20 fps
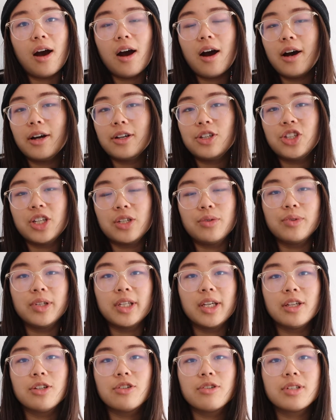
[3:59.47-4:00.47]
are
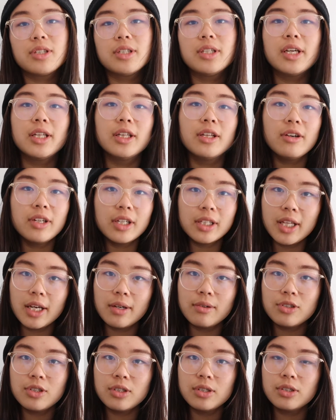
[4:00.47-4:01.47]
genuinely interested in learning
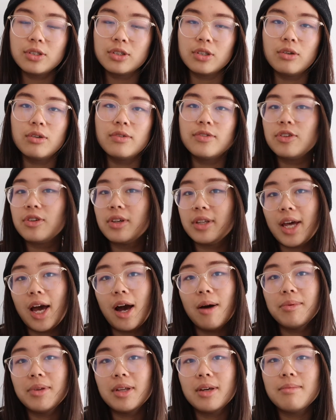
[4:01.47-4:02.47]
languages. So if you can
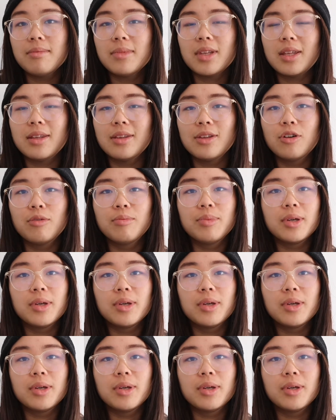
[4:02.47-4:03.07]
help them, then they'll